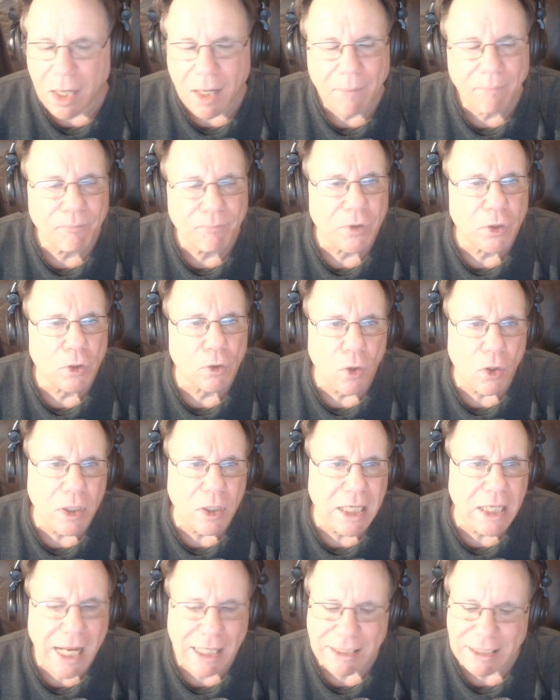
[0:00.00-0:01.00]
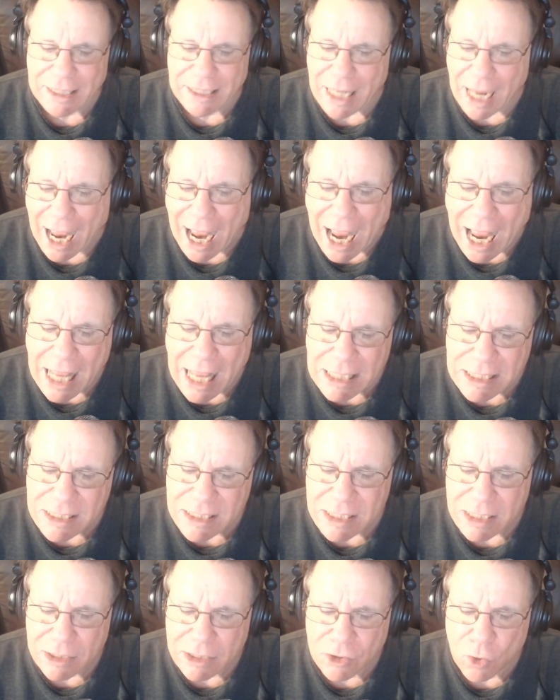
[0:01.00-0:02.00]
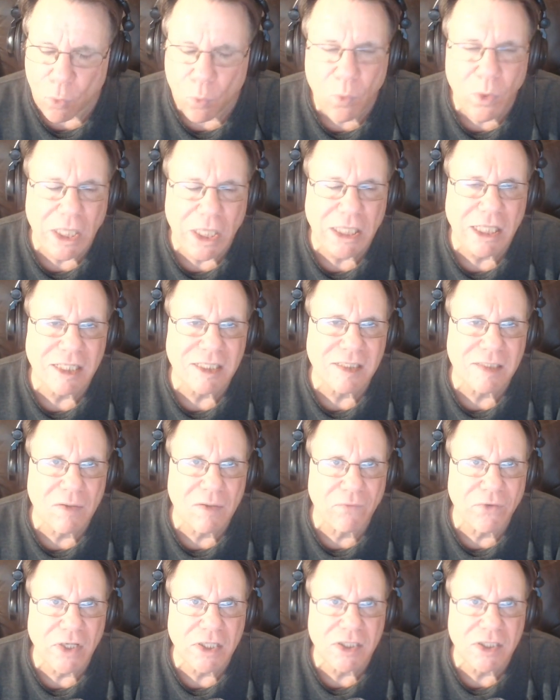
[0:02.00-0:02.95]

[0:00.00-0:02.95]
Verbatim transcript: You're looking at the odds to win this division,